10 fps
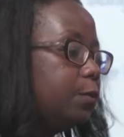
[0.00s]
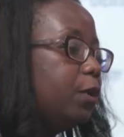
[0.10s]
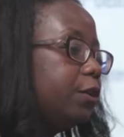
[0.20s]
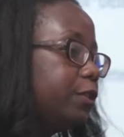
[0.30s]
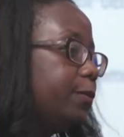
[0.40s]
and
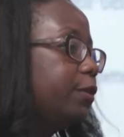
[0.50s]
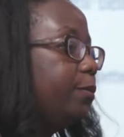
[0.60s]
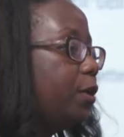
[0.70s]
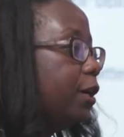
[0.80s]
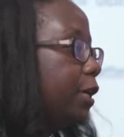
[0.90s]
what are some of the
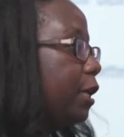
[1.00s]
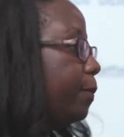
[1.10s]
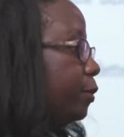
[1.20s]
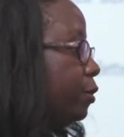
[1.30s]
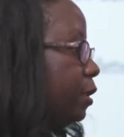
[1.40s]
market
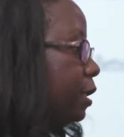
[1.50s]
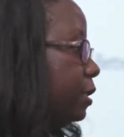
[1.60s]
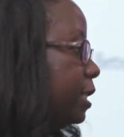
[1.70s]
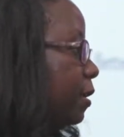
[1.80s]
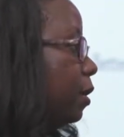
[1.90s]

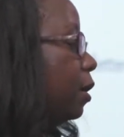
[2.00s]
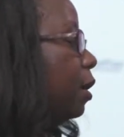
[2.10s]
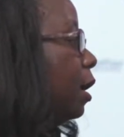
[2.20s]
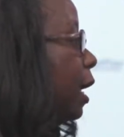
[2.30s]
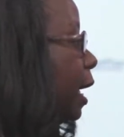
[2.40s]
opportunities that are
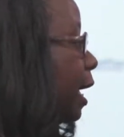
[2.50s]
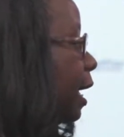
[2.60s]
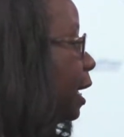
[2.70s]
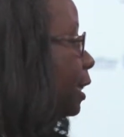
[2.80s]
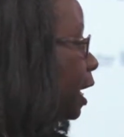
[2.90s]

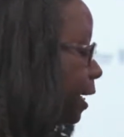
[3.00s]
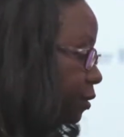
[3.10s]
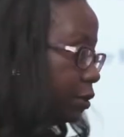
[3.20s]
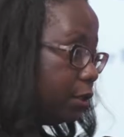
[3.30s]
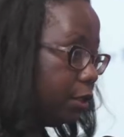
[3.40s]
uh, aligned
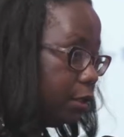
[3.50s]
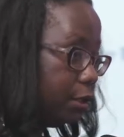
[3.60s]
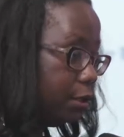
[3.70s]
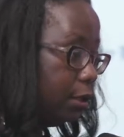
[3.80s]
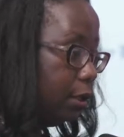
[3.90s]
to
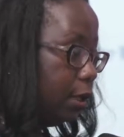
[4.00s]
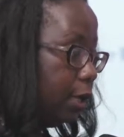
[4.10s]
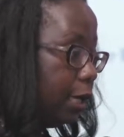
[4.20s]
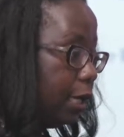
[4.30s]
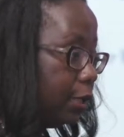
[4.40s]
the
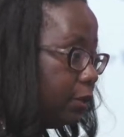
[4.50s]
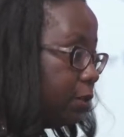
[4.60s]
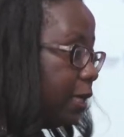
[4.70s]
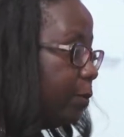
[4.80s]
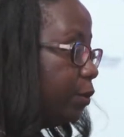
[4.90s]
uh,
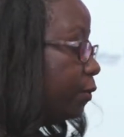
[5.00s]
sustainable